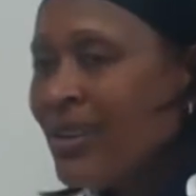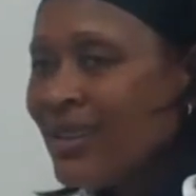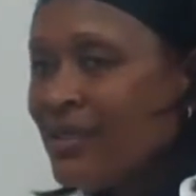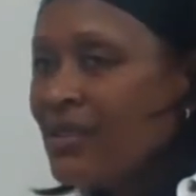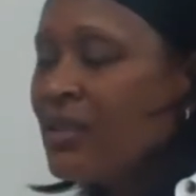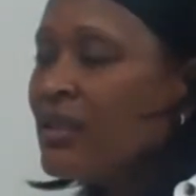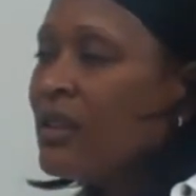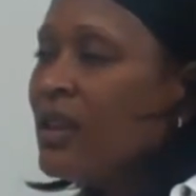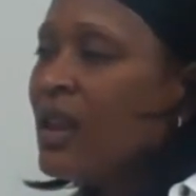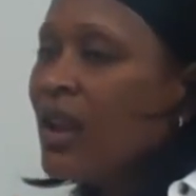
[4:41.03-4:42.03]

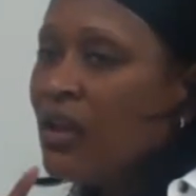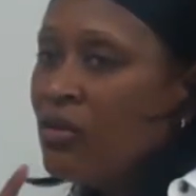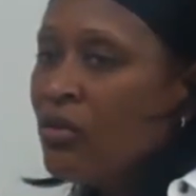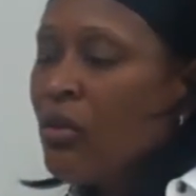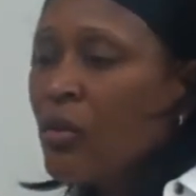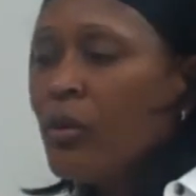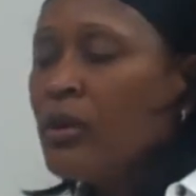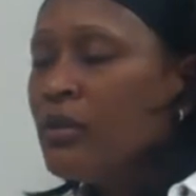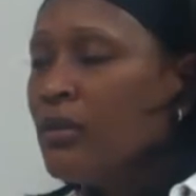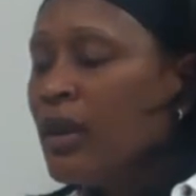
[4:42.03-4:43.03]
consistently and doing what we
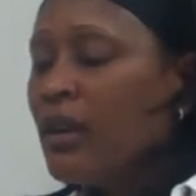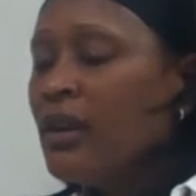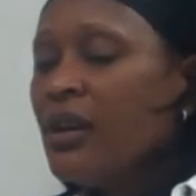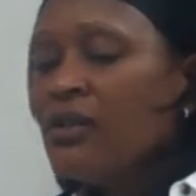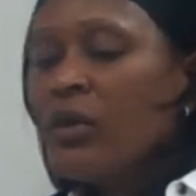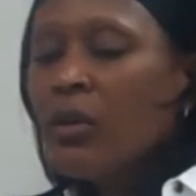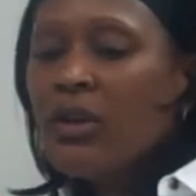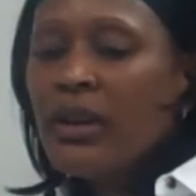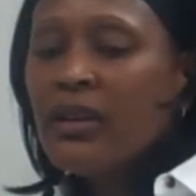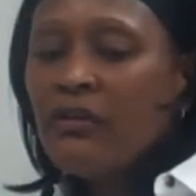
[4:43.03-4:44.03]
do there. So we're
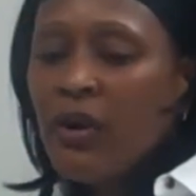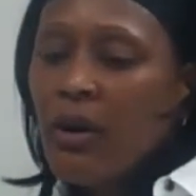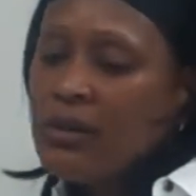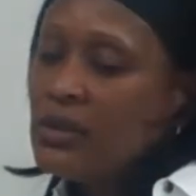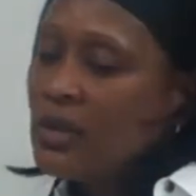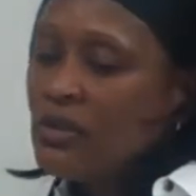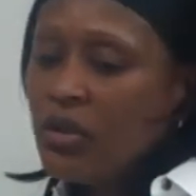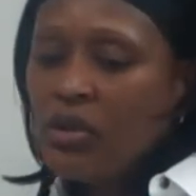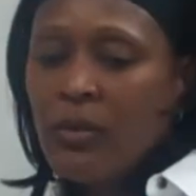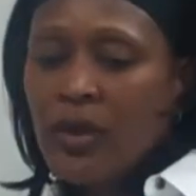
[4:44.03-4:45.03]
looking forward to the
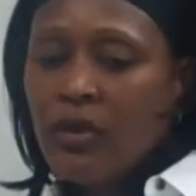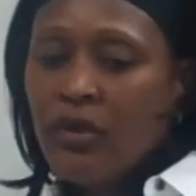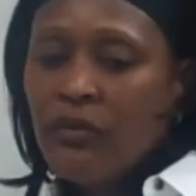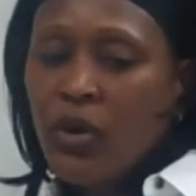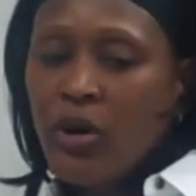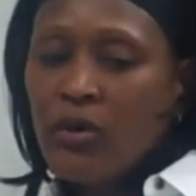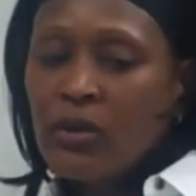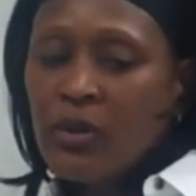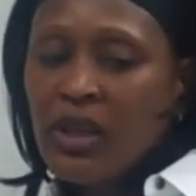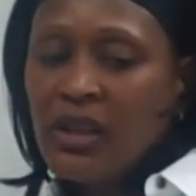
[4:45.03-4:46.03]
tournament going forward.
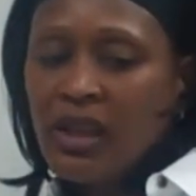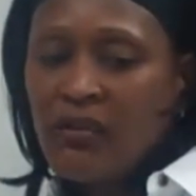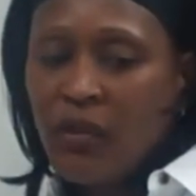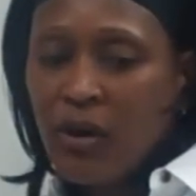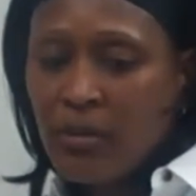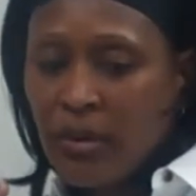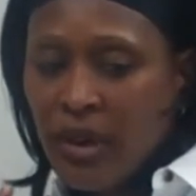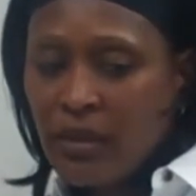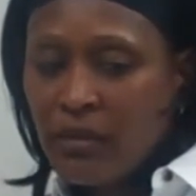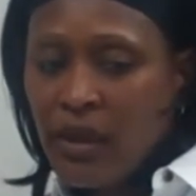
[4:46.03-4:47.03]
We're looking forward to
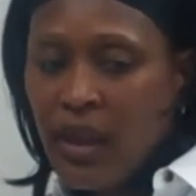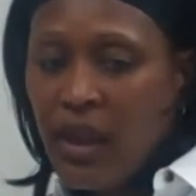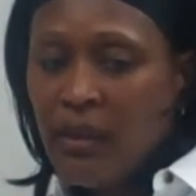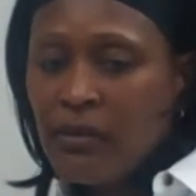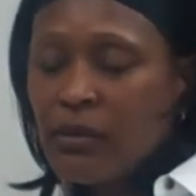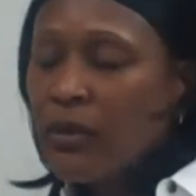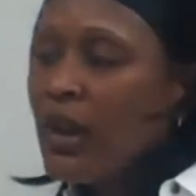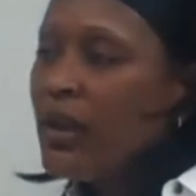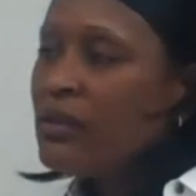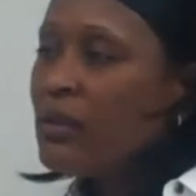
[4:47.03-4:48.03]
playing 3 games, 3
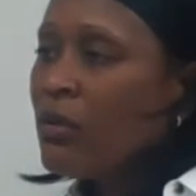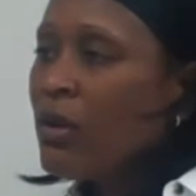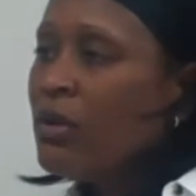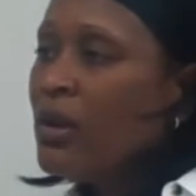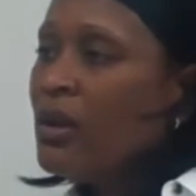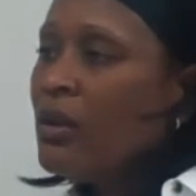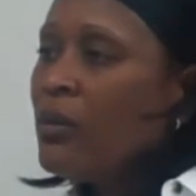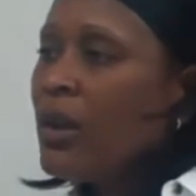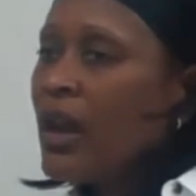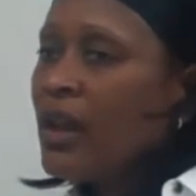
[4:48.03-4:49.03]
days in a row.
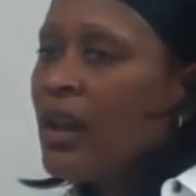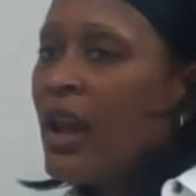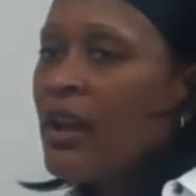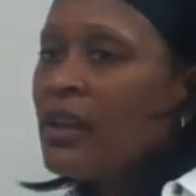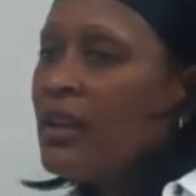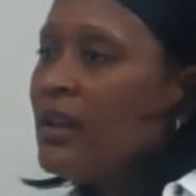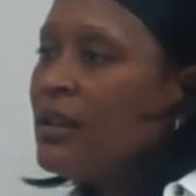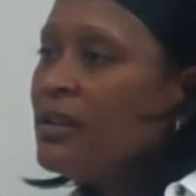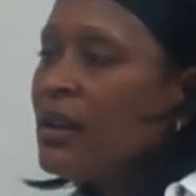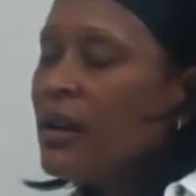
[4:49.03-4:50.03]
We got to get out and get
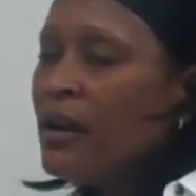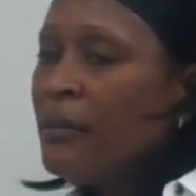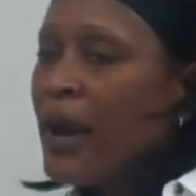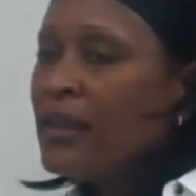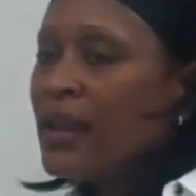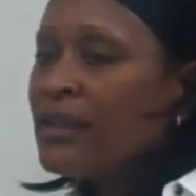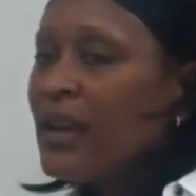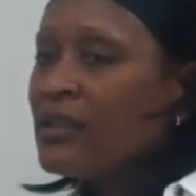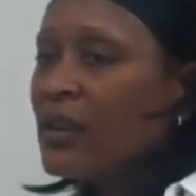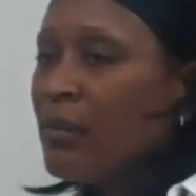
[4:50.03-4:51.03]
it. I think
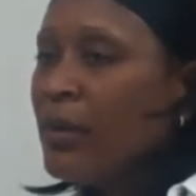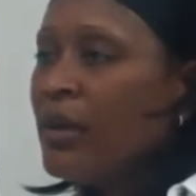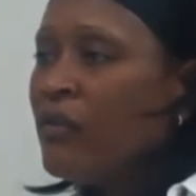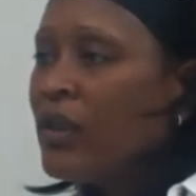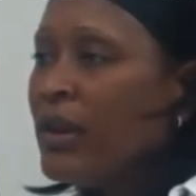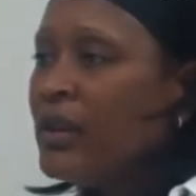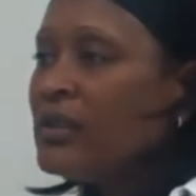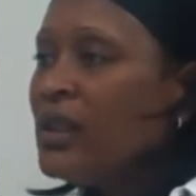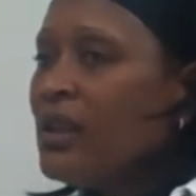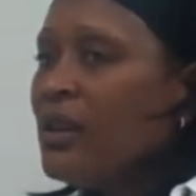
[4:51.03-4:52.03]
that's going to benefit
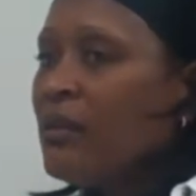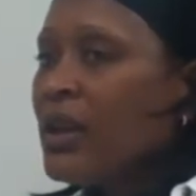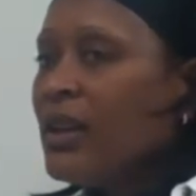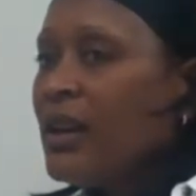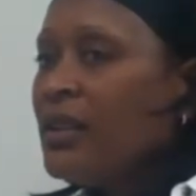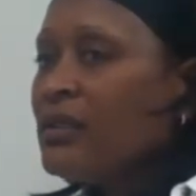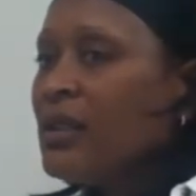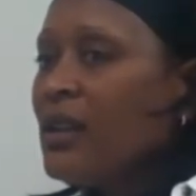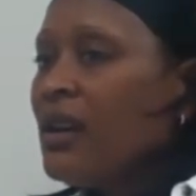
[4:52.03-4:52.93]
us because